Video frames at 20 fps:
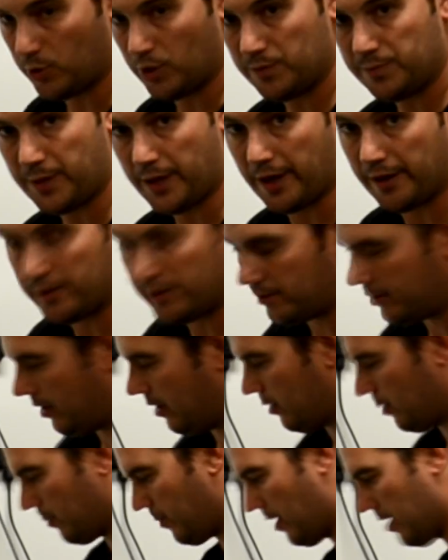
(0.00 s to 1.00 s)
one panel and
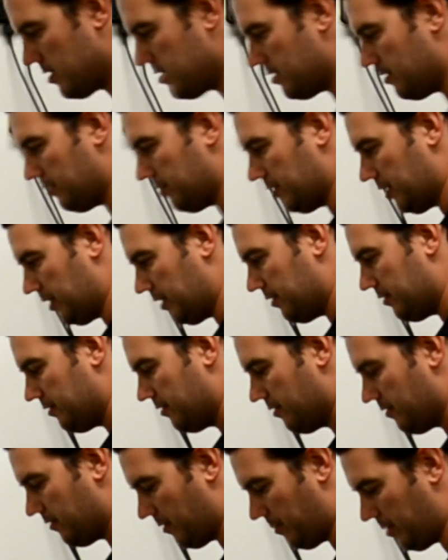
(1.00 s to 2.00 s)
our positive lead
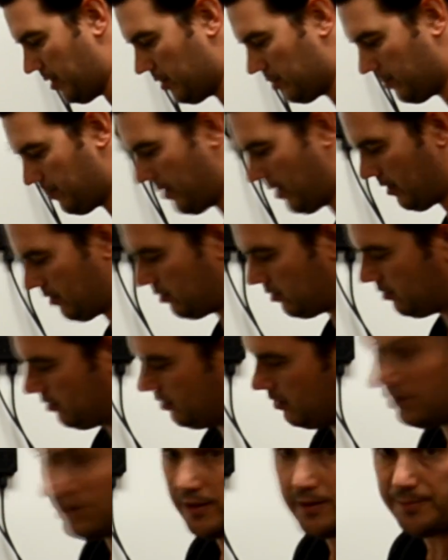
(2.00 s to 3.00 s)
from the other
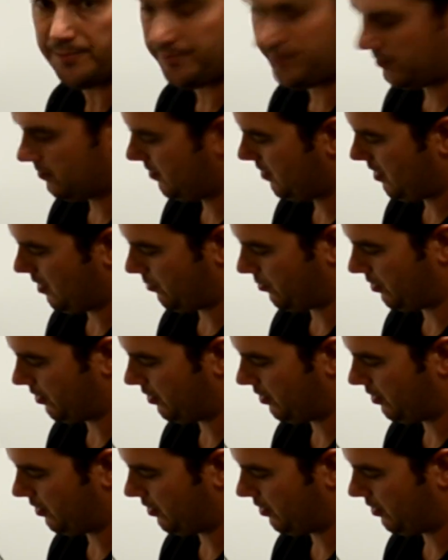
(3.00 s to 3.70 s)
panel and we're